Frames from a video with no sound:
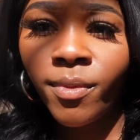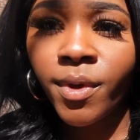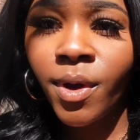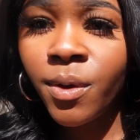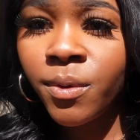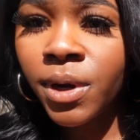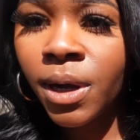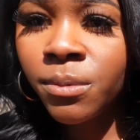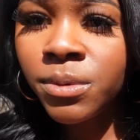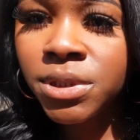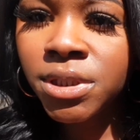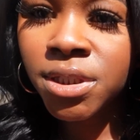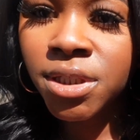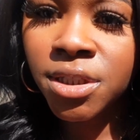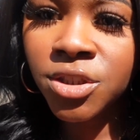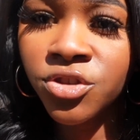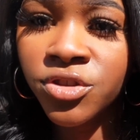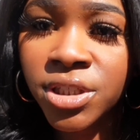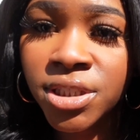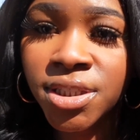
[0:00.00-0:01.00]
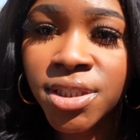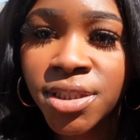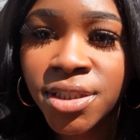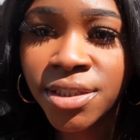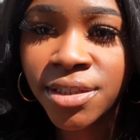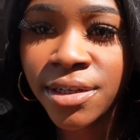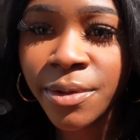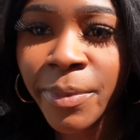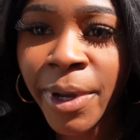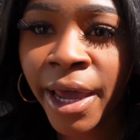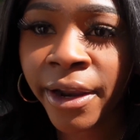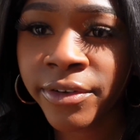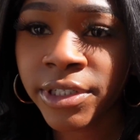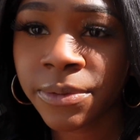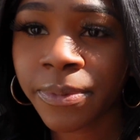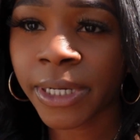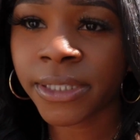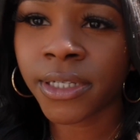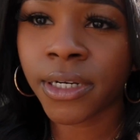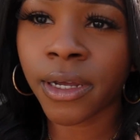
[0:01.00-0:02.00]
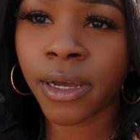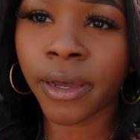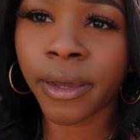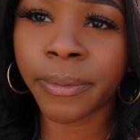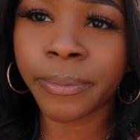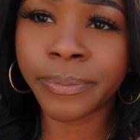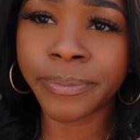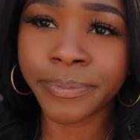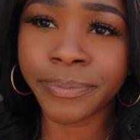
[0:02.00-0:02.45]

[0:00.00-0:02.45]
Oh, that was a good transition. The battery's about to die.